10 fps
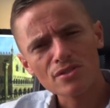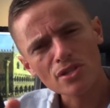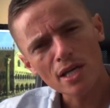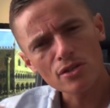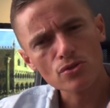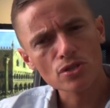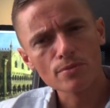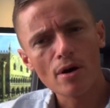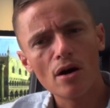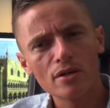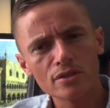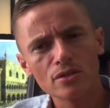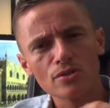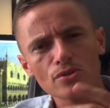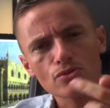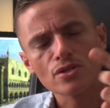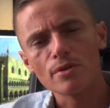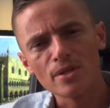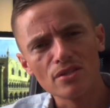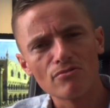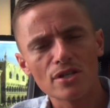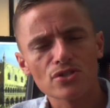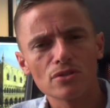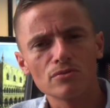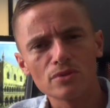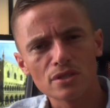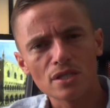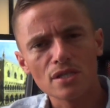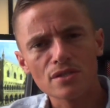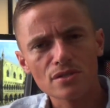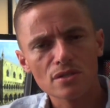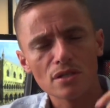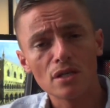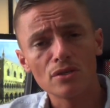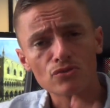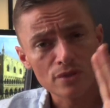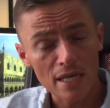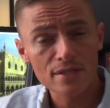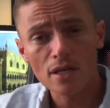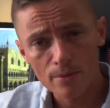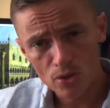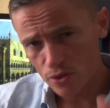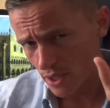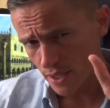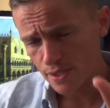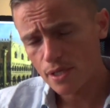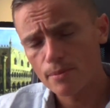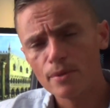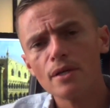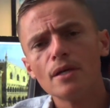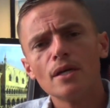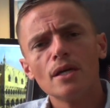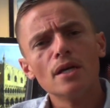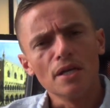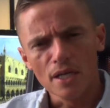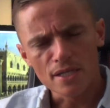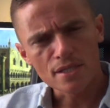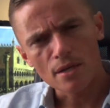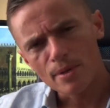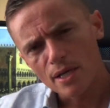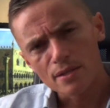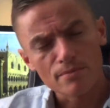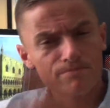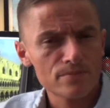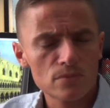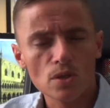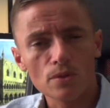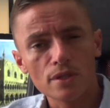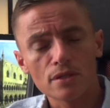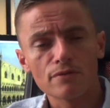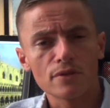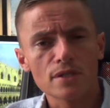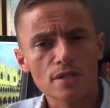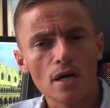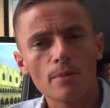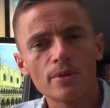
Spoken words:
It's casual smart, you know, you'll see me in the restaurant with these. Daytime, not nighttime. Nighttime I had a totally different attire.